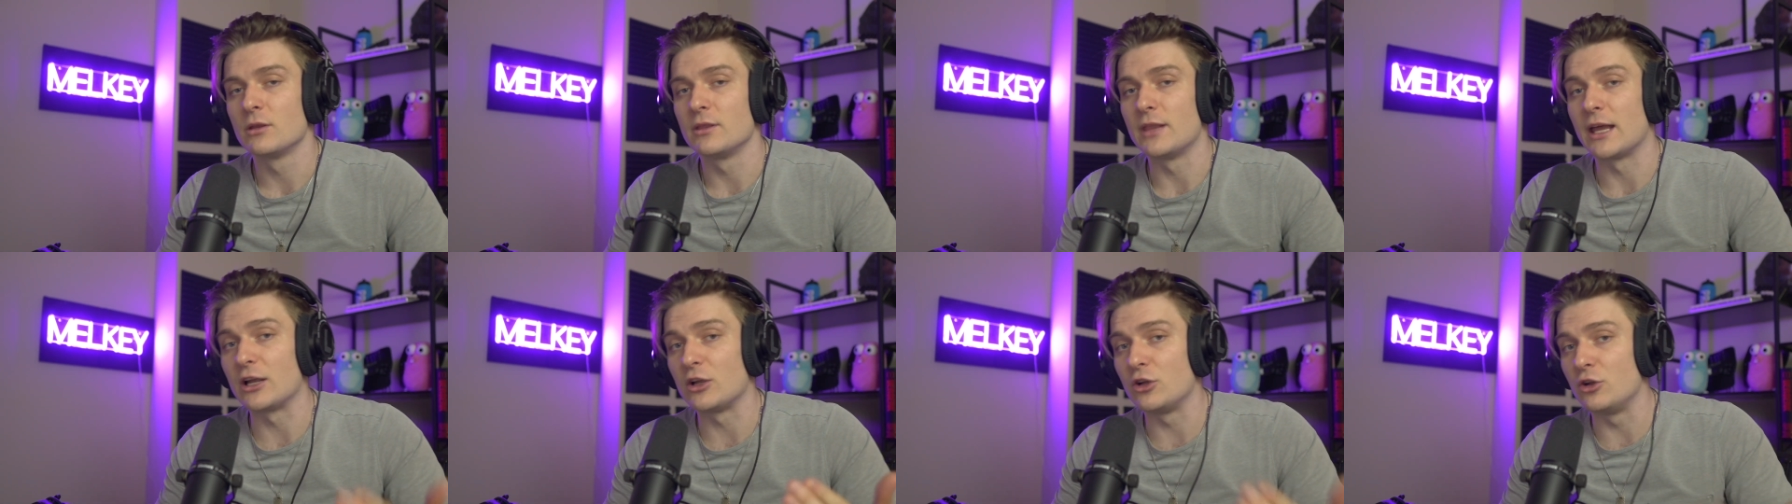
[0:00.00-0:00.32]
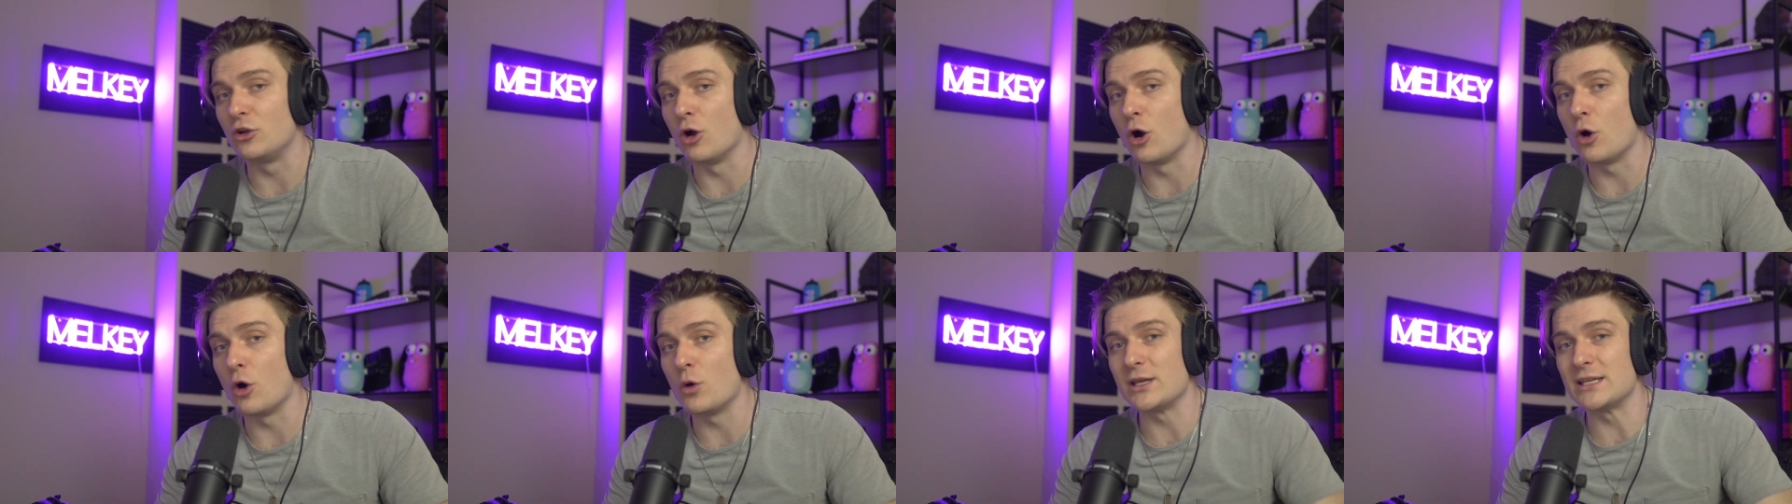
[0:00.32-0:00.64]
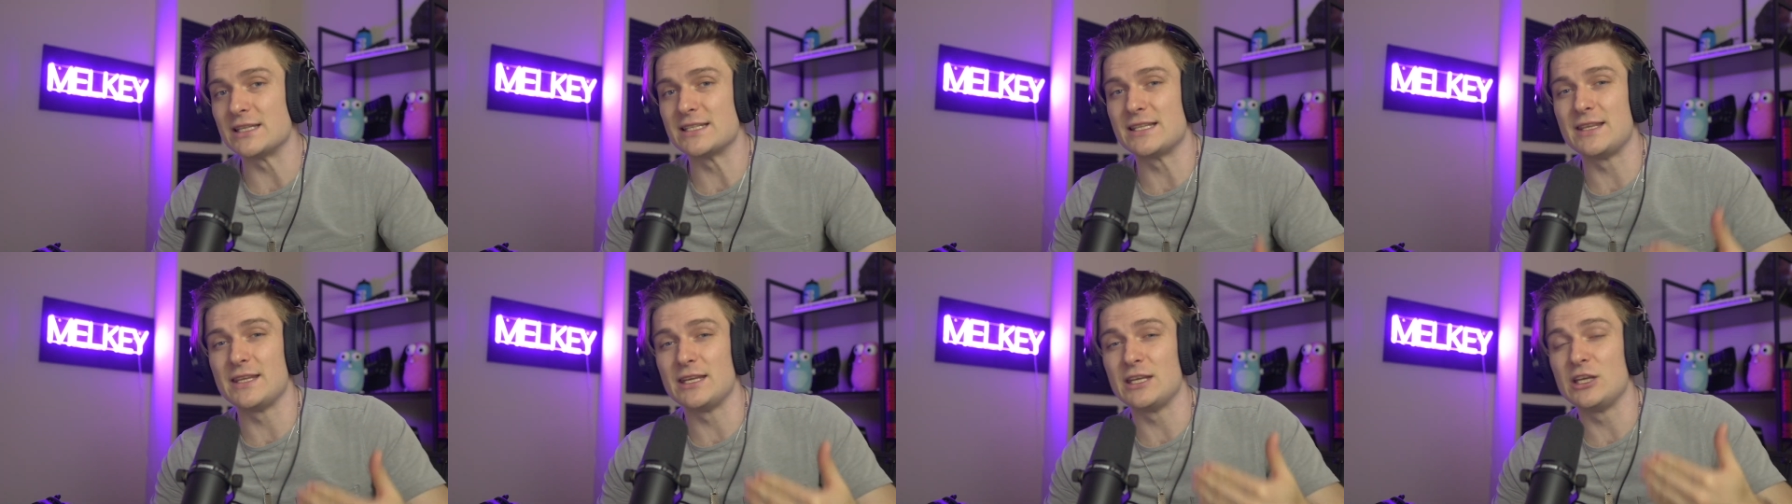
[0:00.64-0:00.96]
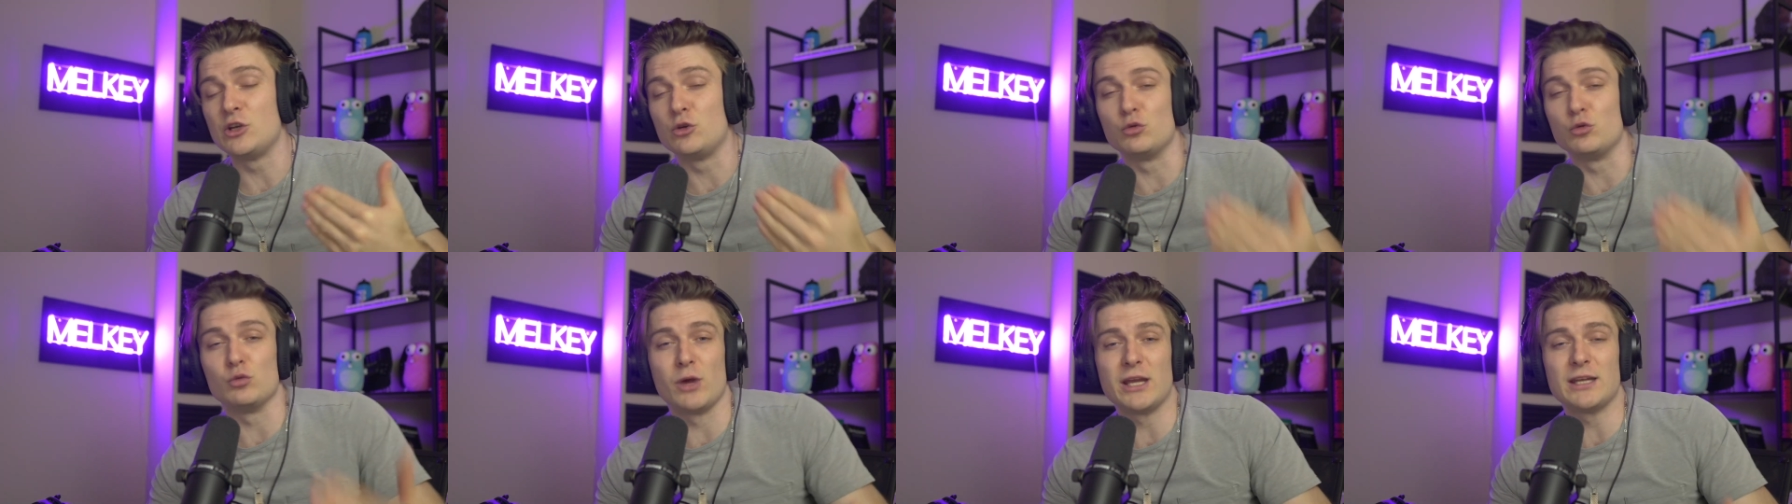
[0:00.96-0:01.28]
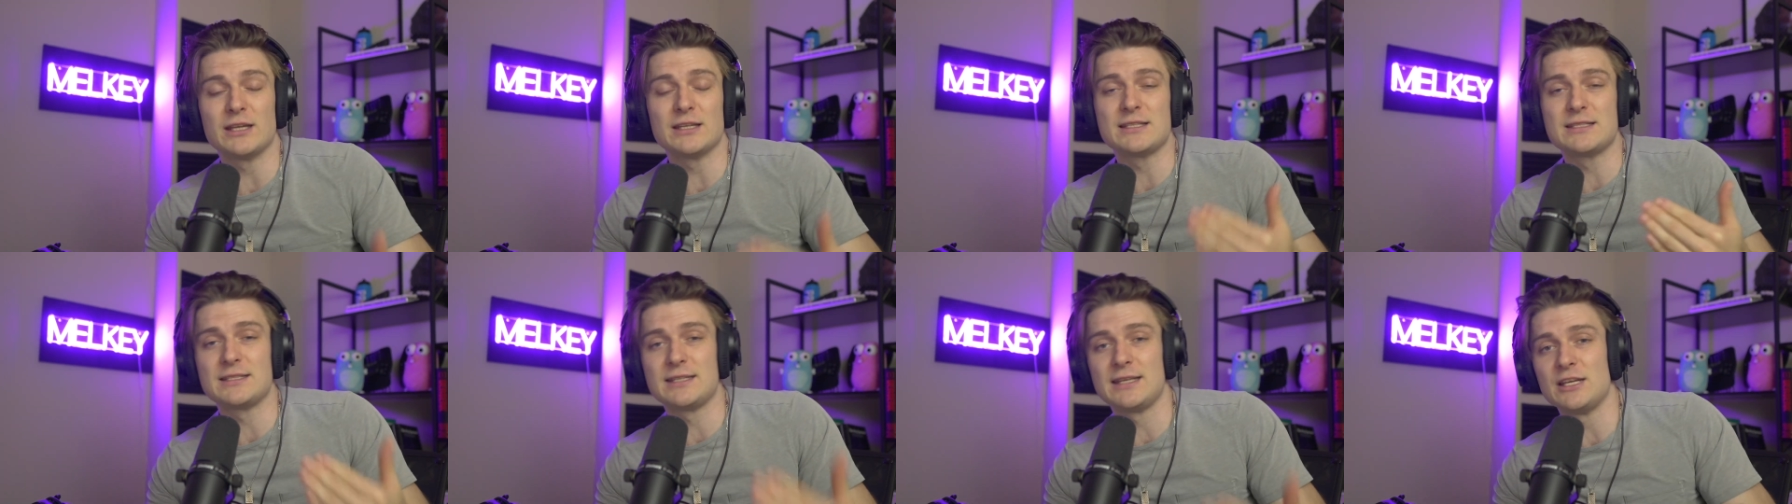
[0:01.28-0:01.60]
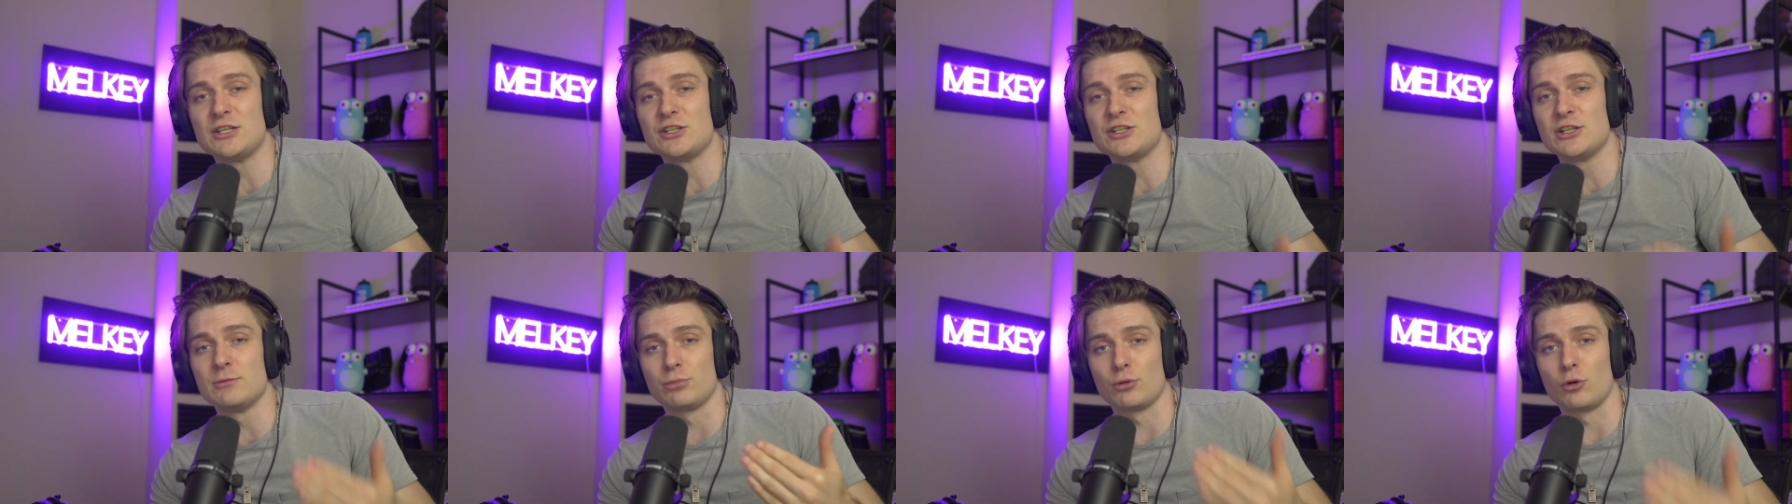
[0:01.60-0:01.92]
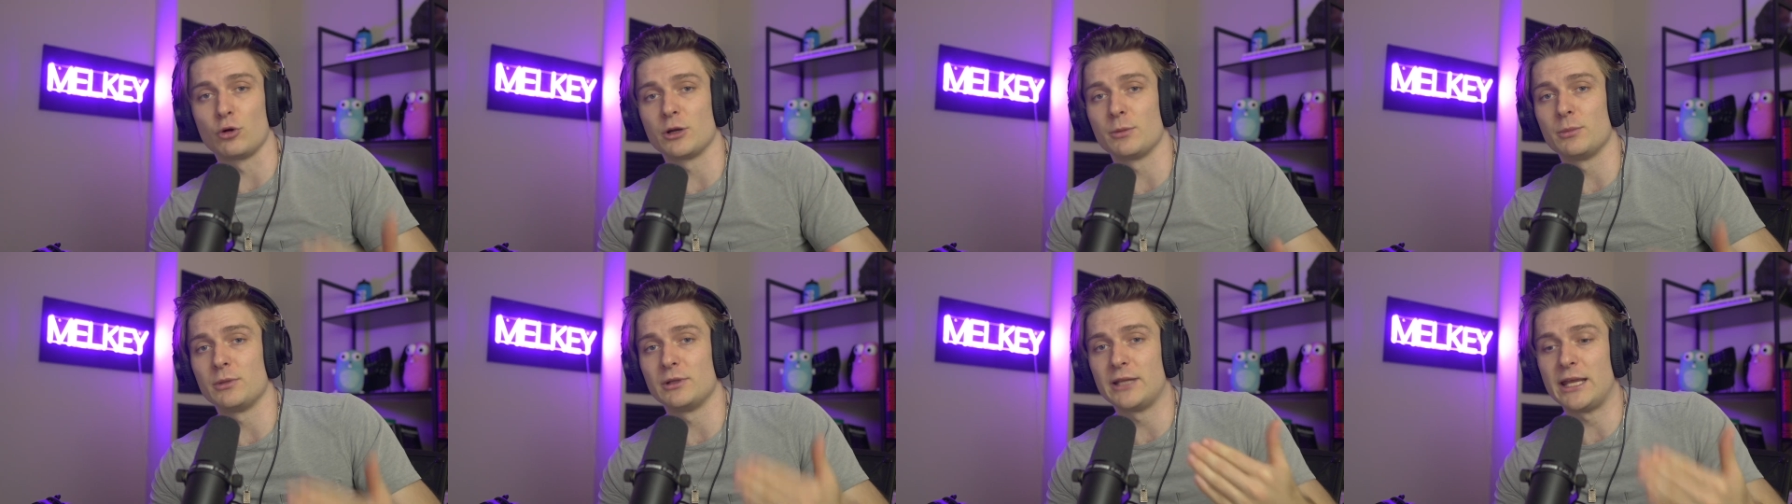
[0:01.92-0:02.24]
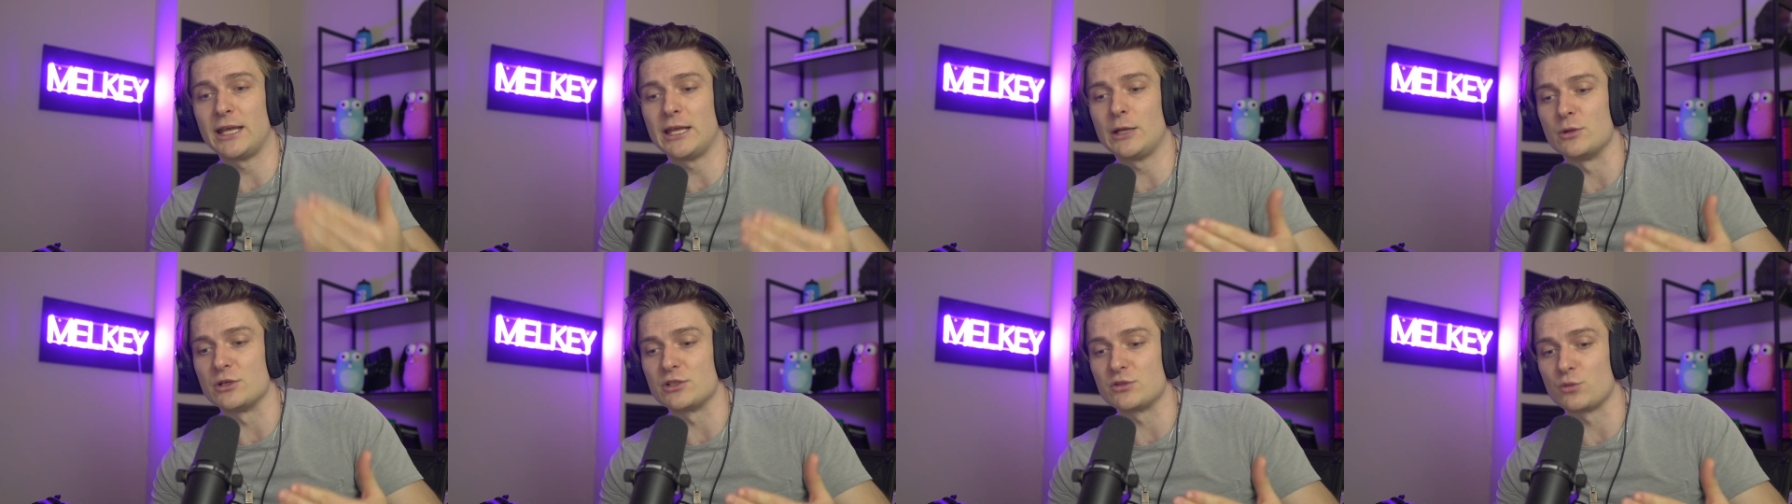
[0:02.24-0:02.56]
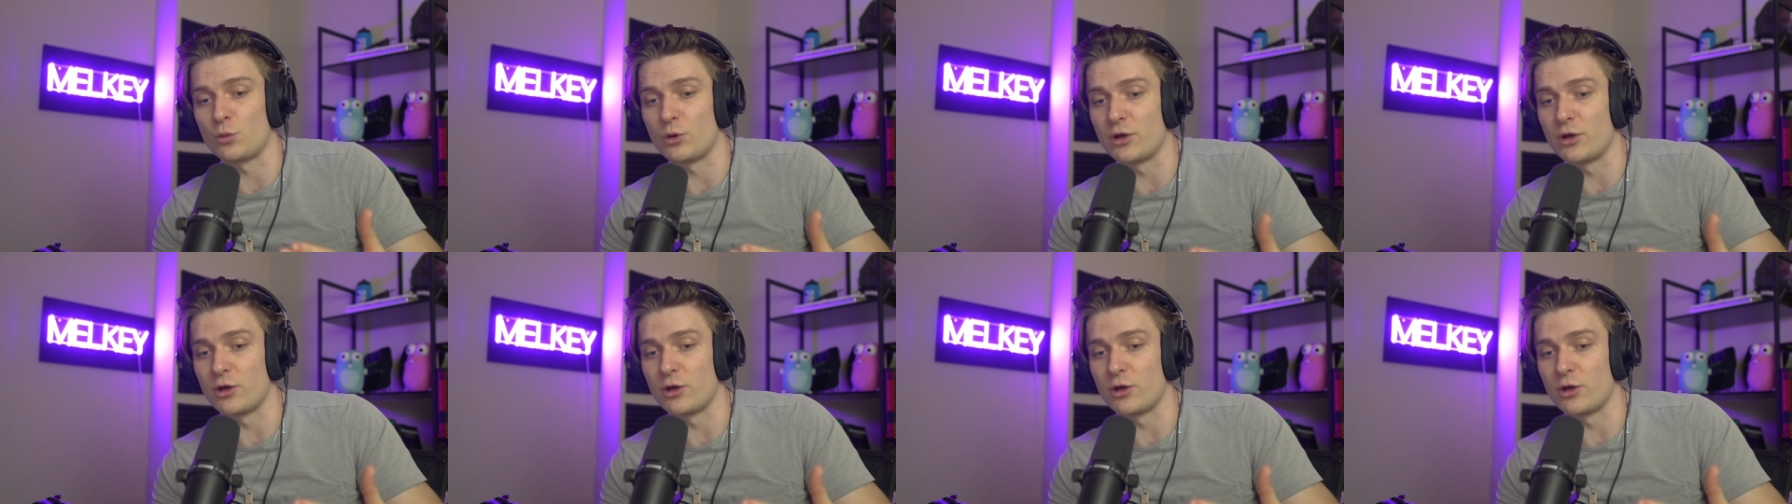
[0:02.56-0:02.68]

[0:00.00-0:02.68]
that Go is the greatest teaching programming language,